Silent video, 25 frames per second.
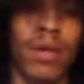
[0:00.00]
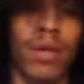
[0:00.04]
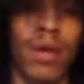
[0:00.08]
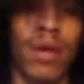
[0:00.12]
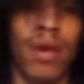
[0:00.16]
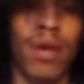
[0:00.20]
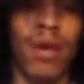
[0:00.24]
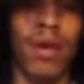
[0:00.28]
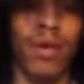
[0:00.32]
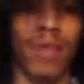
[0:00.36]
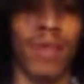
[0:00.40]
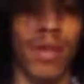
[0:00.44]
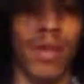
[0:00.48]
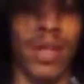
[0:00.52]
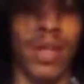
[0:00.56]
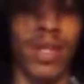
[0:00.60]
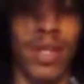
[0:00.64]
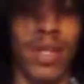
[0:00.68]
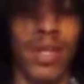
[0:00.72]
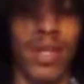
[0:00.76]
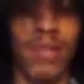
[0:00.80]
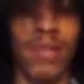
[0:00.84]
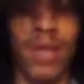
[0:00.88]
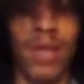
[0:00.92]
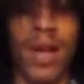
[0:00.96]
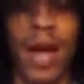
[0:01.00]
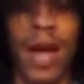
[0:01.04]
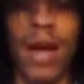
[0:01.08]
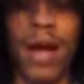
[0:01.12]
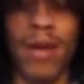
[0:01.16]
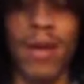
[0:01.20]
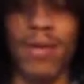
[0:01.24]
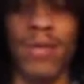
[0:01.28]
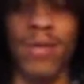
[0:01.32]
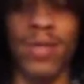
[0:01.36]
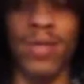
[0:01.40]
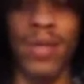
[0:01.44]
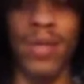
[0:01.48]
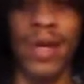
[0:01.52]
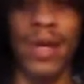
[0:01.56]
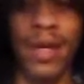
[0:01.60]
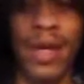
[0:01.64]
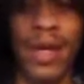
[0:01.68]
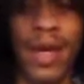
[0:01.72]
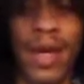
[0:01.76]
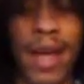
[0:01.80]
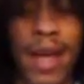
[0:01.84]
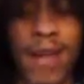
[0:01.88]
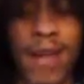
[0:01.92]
because he's the God of Destruction. He